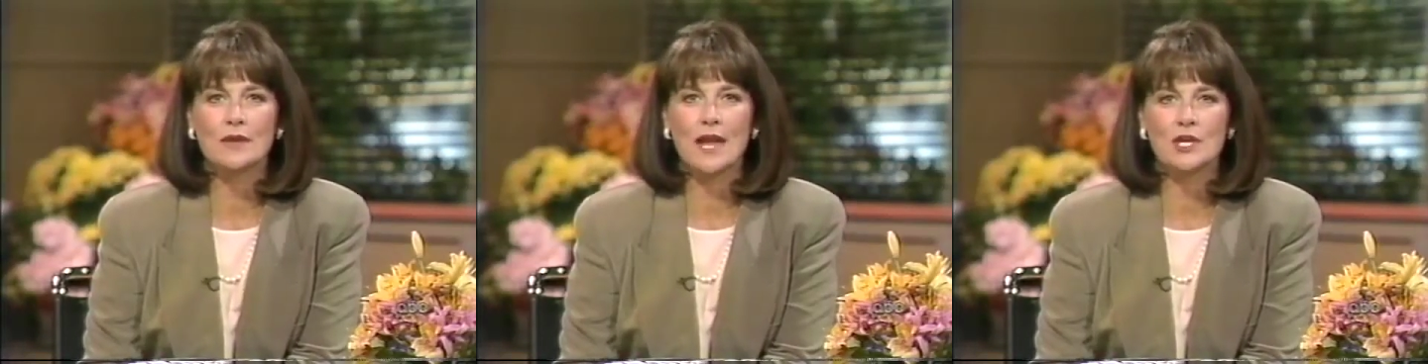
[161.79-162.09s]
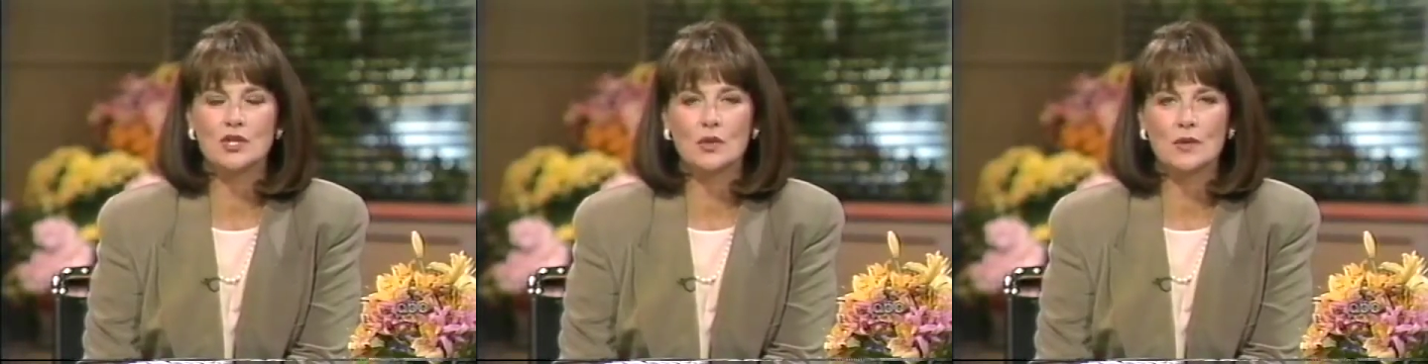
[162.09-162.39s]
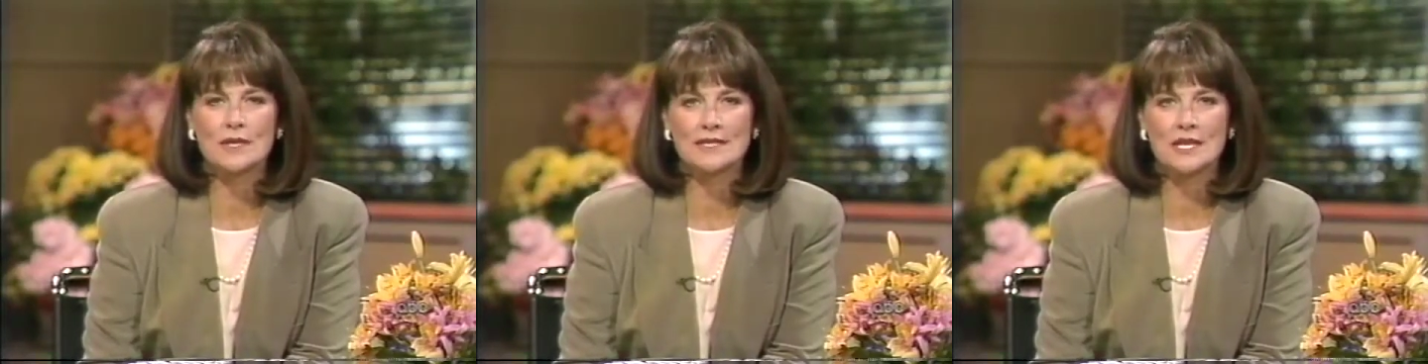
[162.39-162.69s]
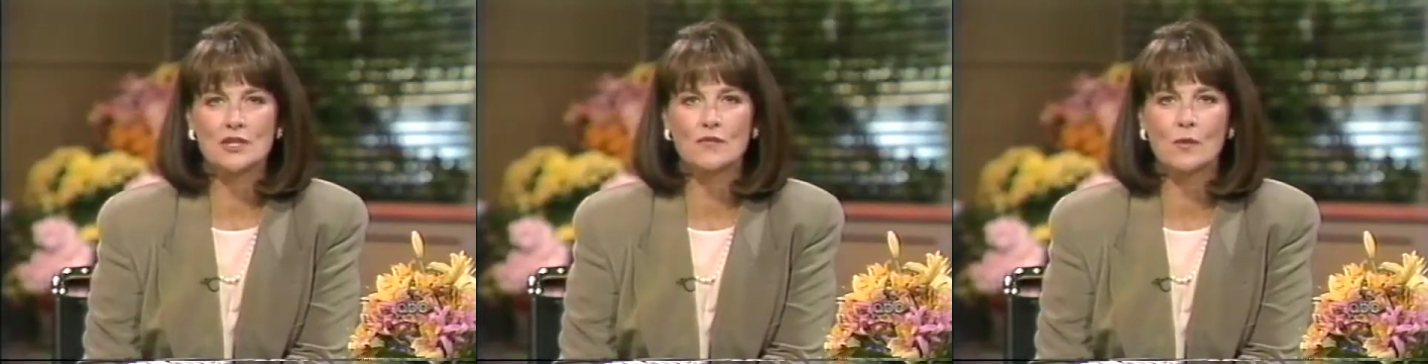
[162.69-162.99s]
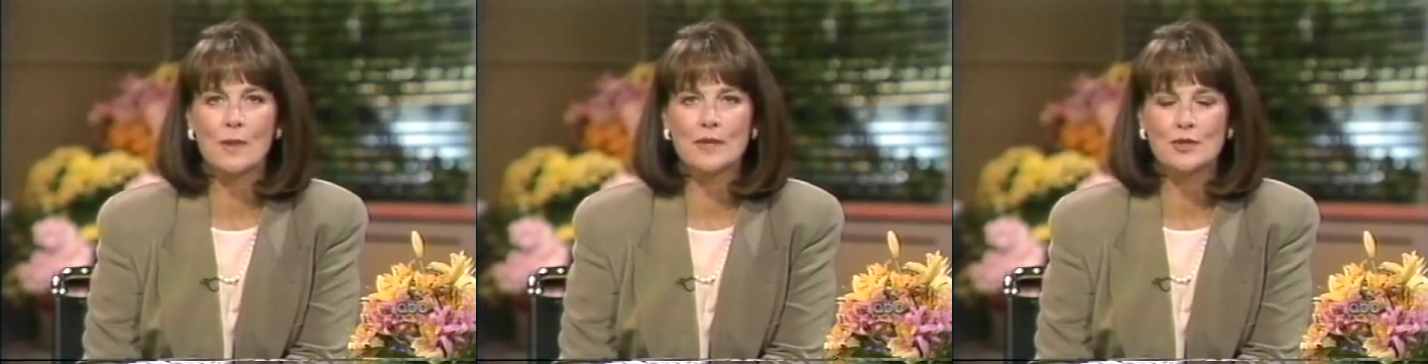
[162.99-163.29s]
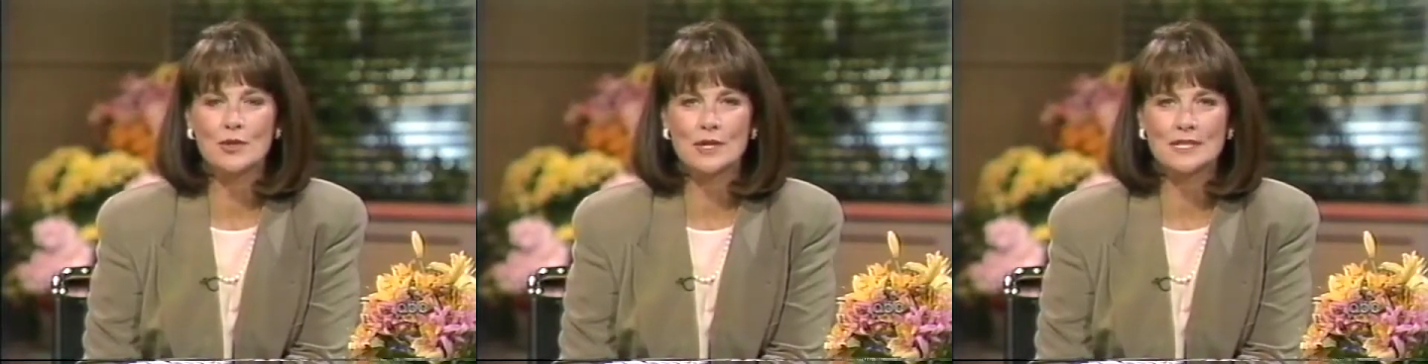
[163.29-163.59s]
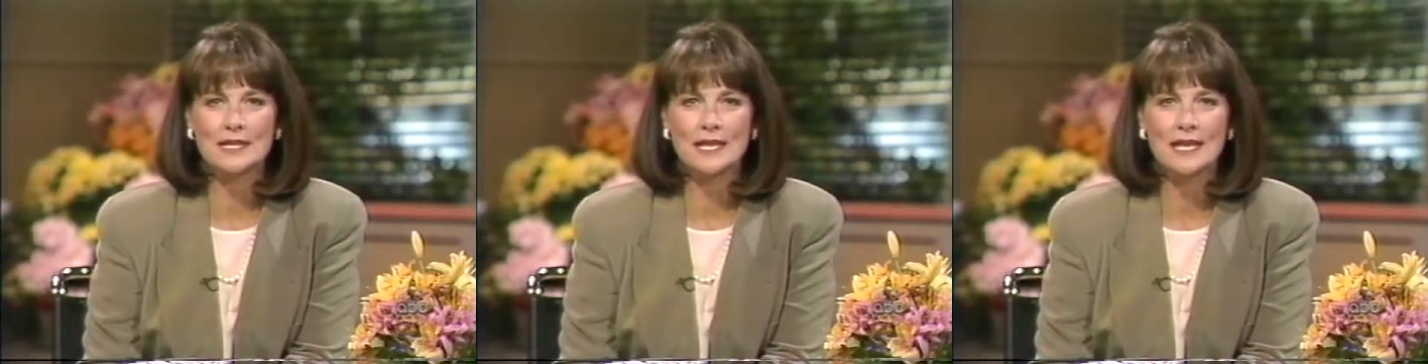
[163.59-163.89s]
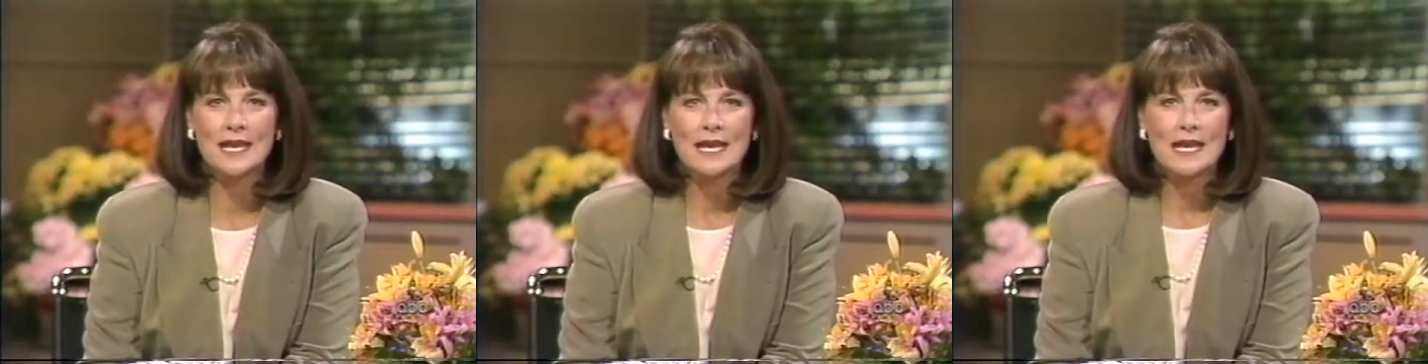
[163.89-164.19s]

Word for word: National Organization for Women in New York City.